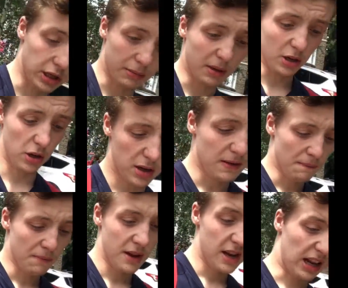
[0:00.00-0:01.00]
going to be good.
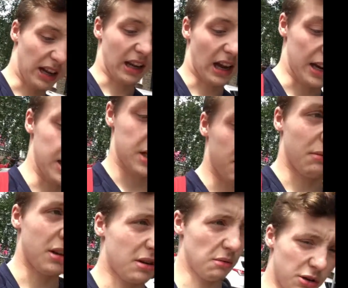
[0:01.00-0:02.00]
Like I need
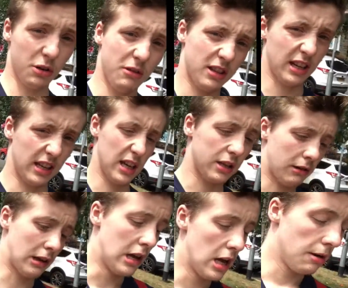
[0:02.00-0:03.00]
somebody to work with like that as
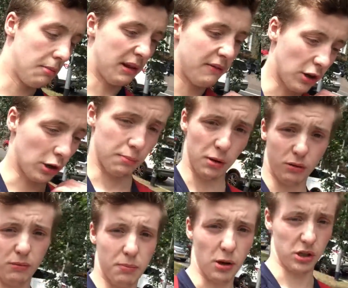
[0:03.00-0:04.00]
well. But if we got a
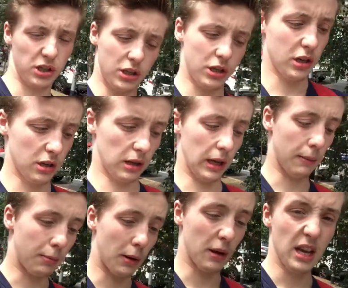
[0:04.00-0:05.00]
boat boxing, like
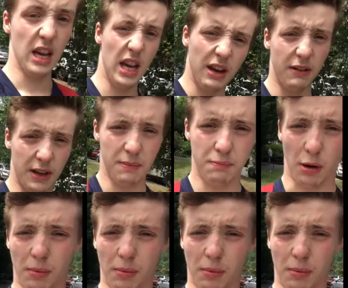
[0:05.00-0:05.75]
a pro, if we did